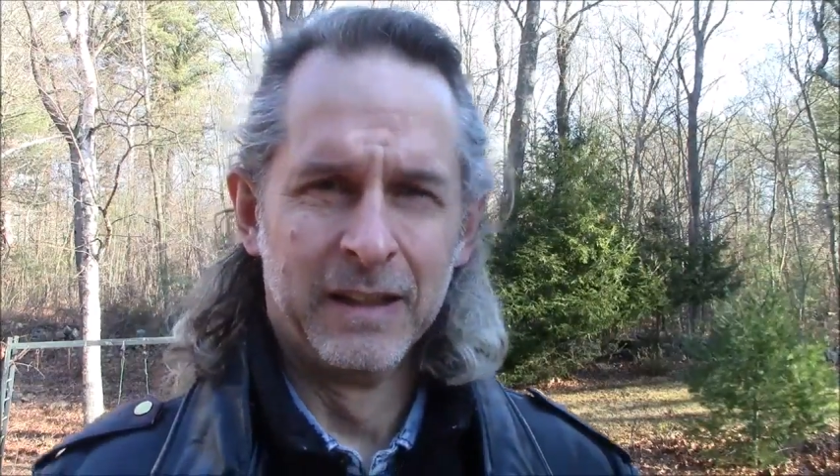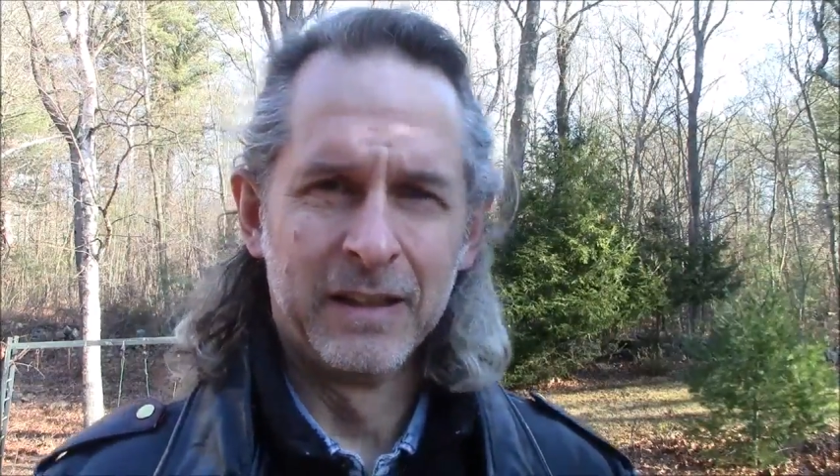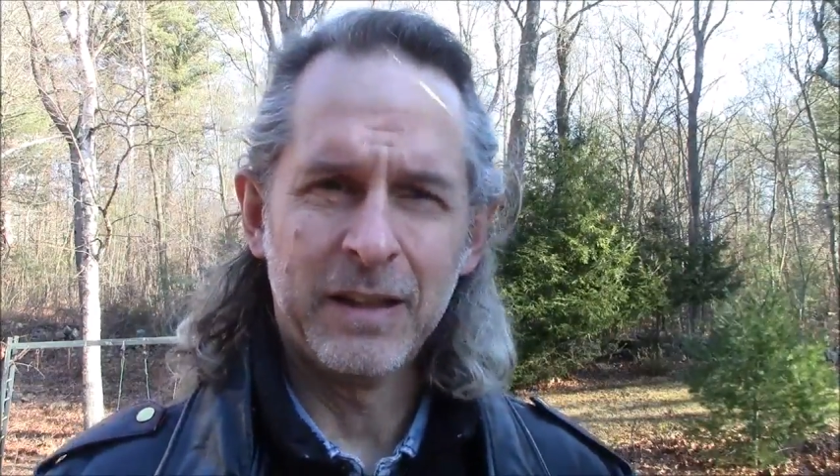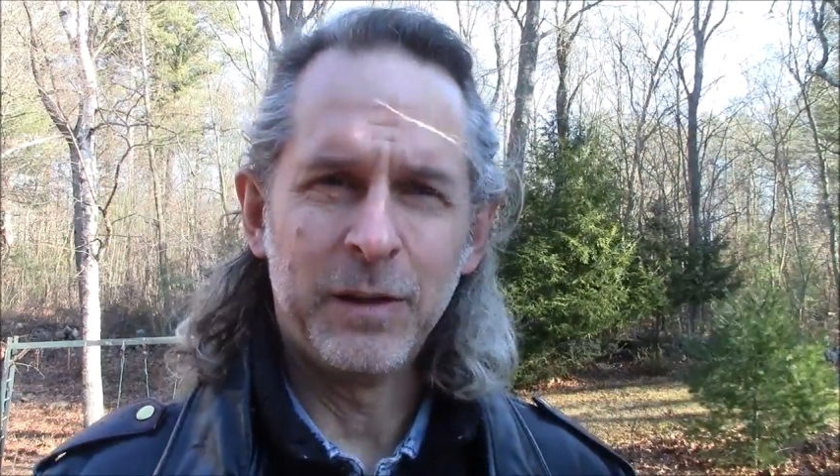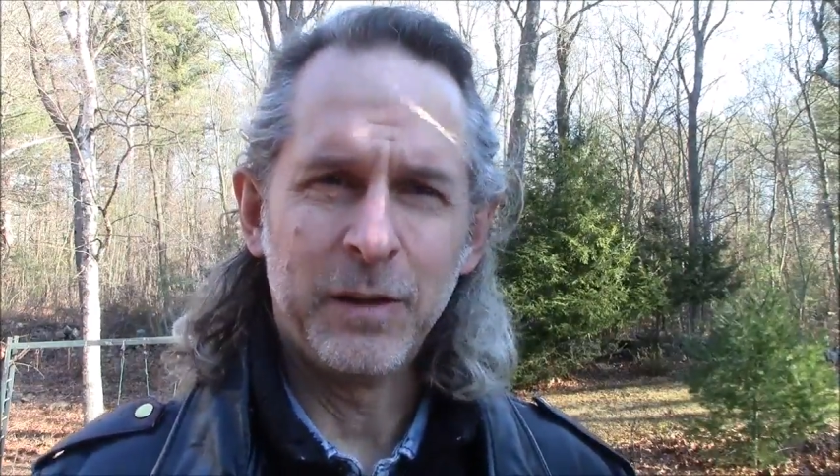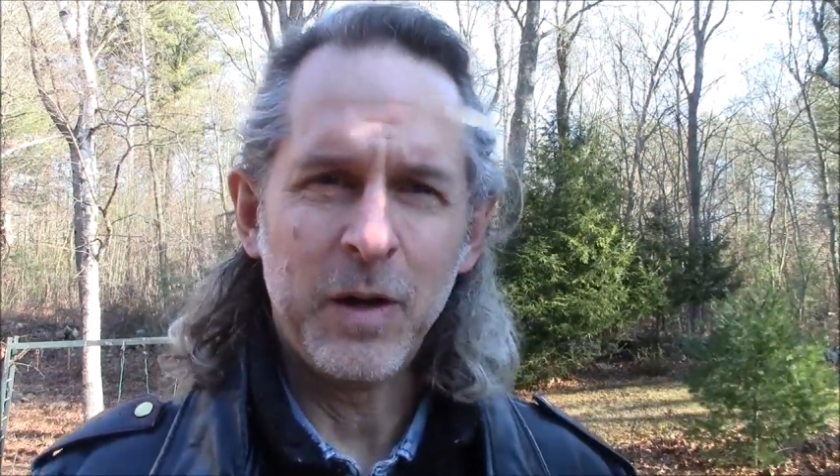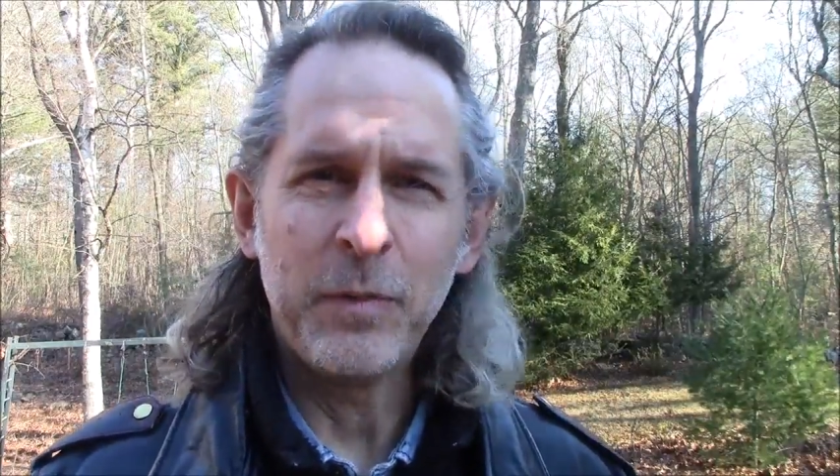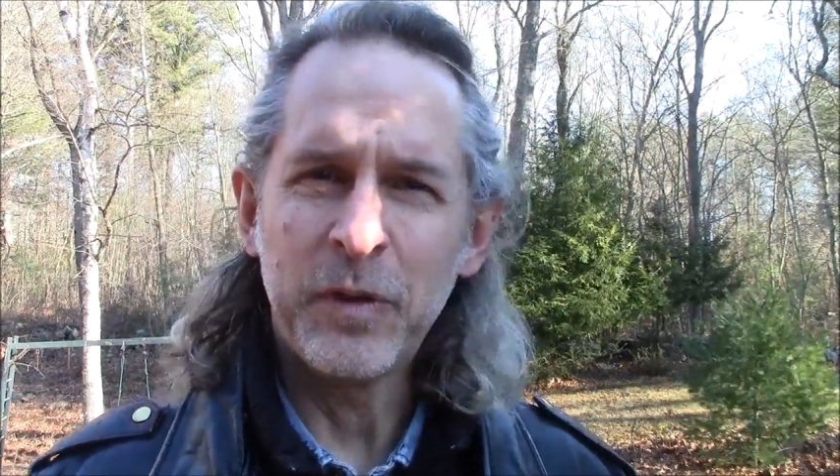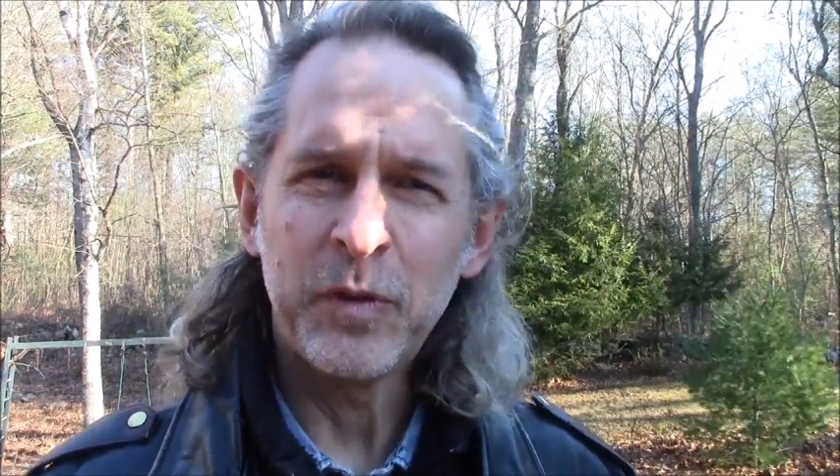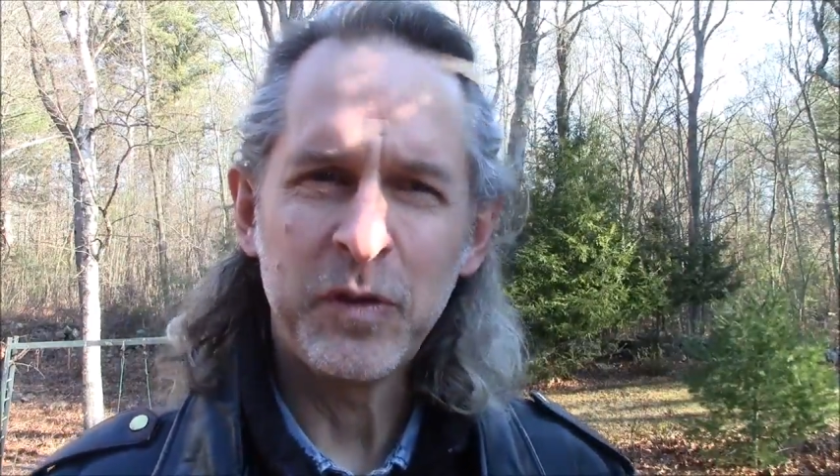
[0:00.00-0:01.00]
So
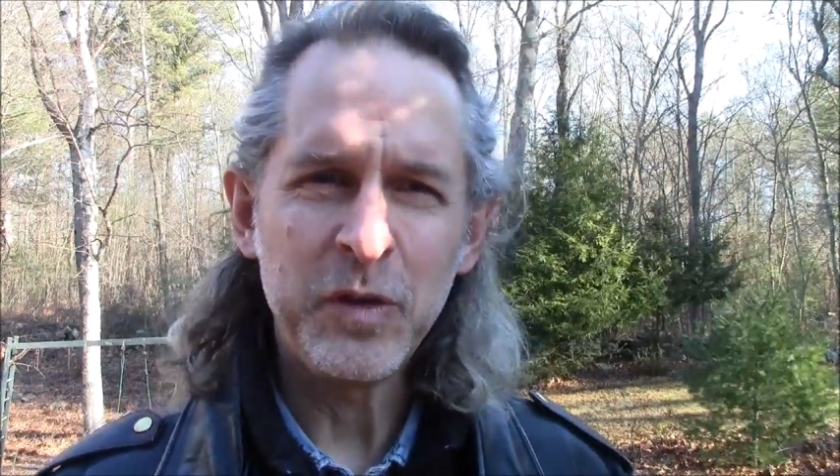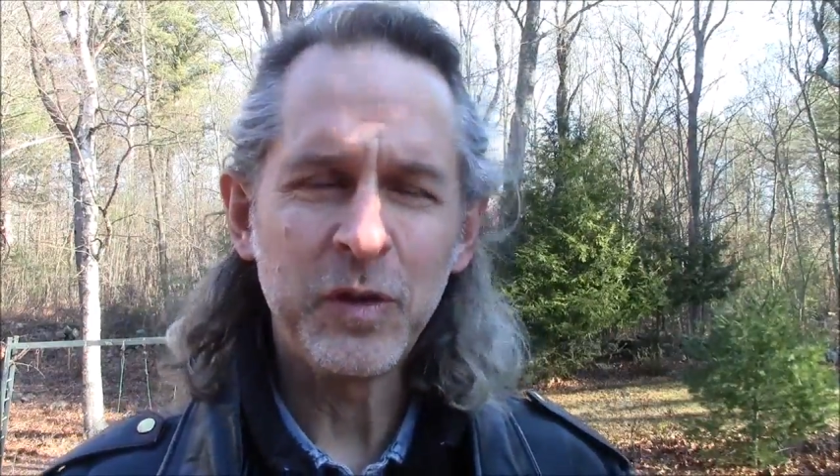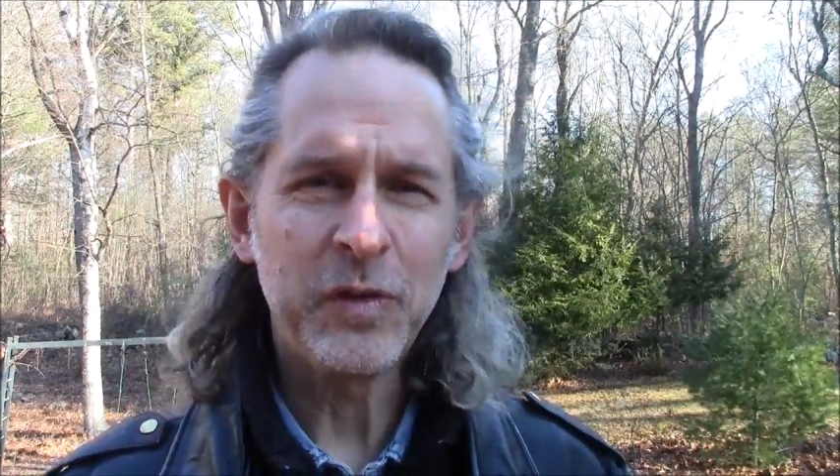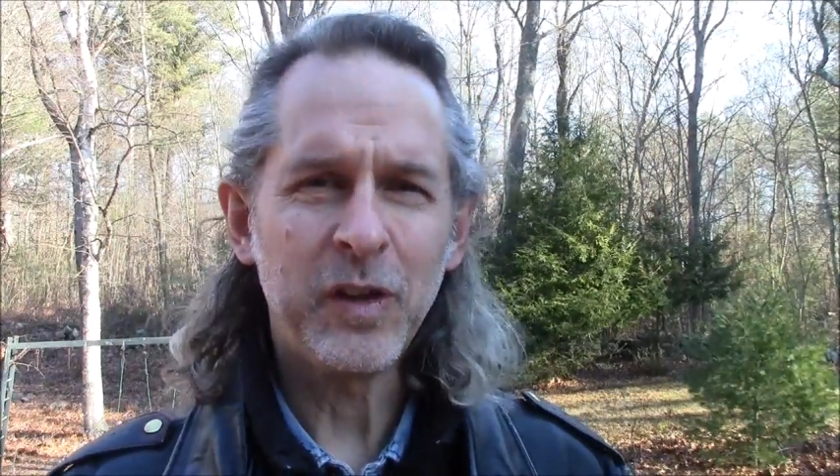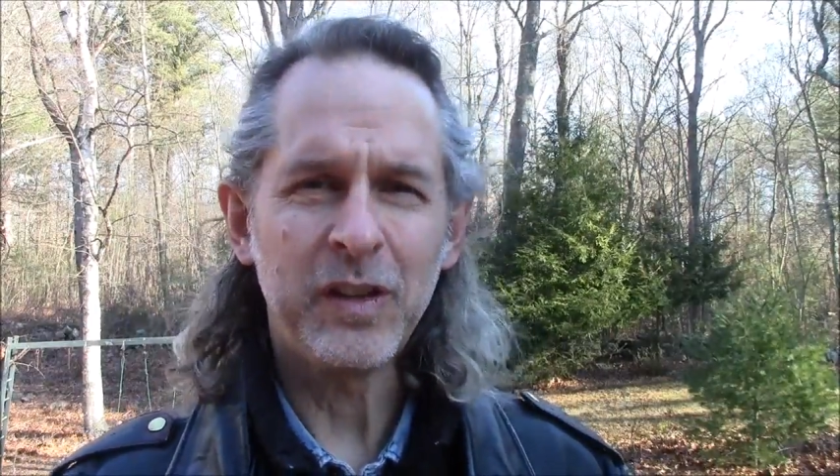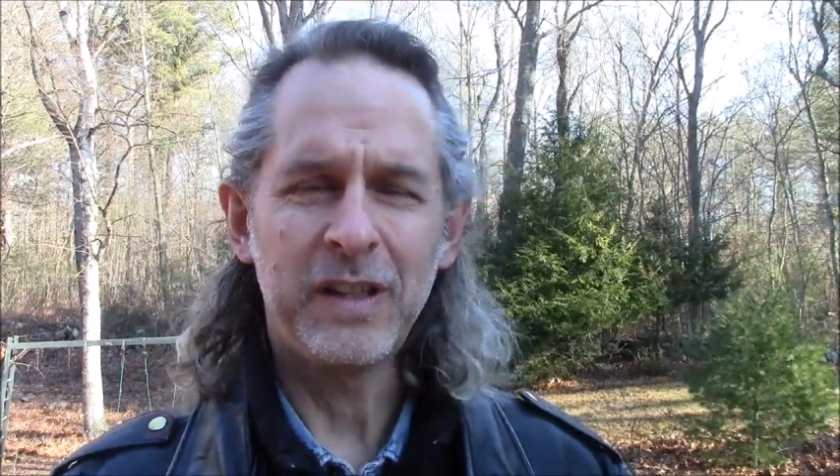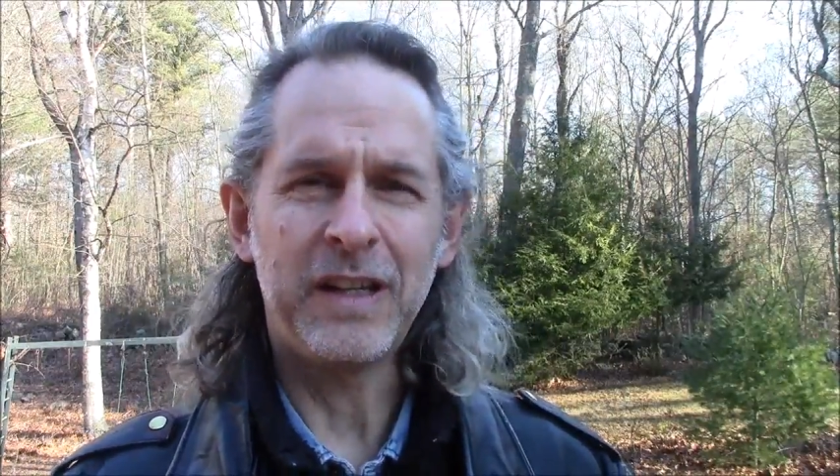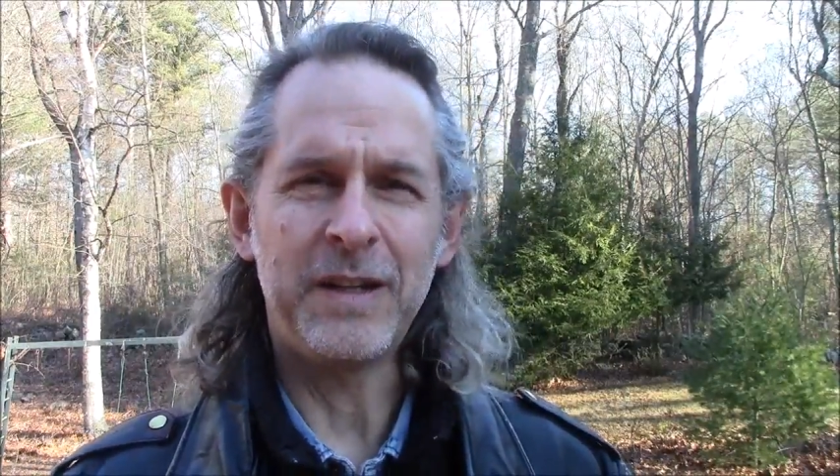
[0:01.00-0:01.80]
hope this was useful.